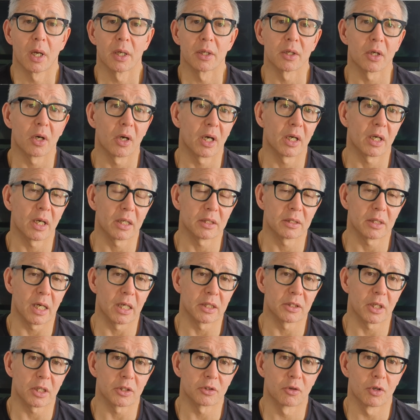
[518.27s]
Now, as,
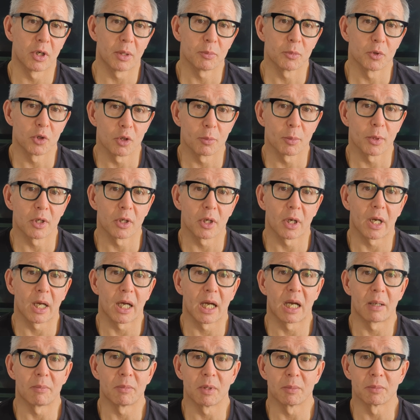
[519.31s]
as, as Grimdoomer
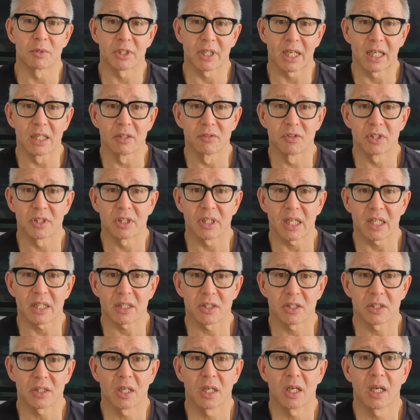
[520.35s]
um, themselves
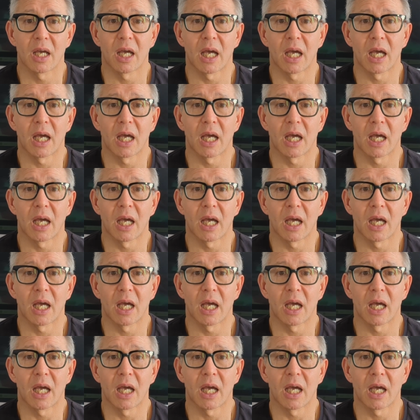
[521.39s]
states,